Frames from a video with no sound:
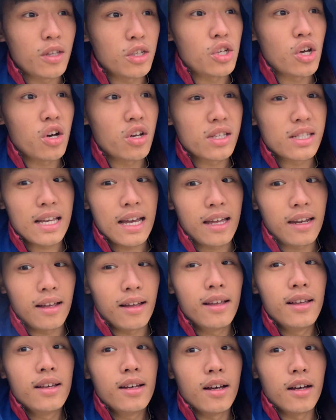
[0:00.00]
The Dons had
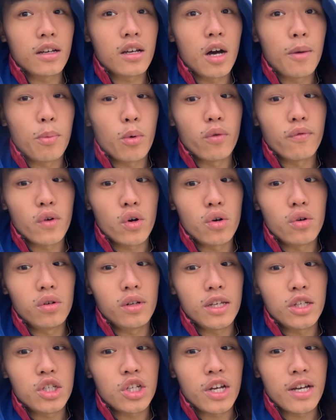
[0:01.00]
a couple of
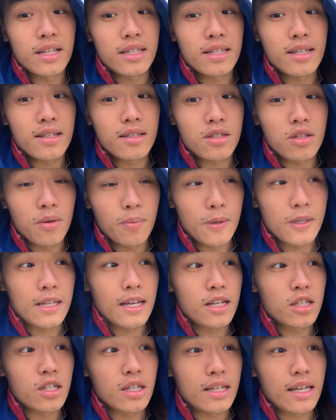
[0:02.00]
early chances to
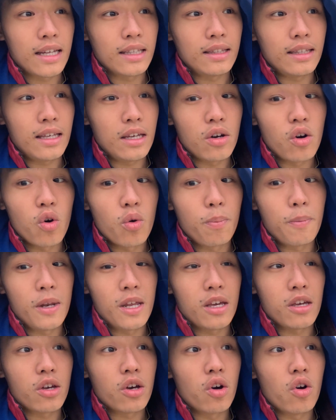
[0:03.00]
potentially get the
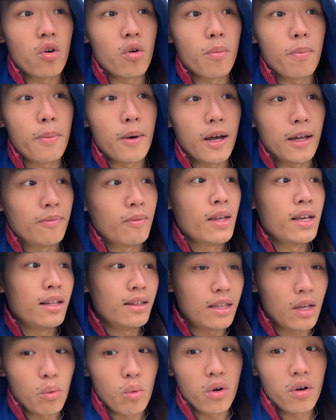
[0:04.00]
opening goal, but
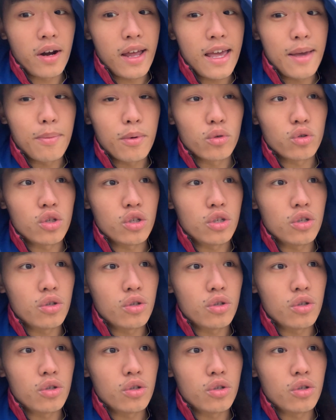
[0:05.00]
they weren't able to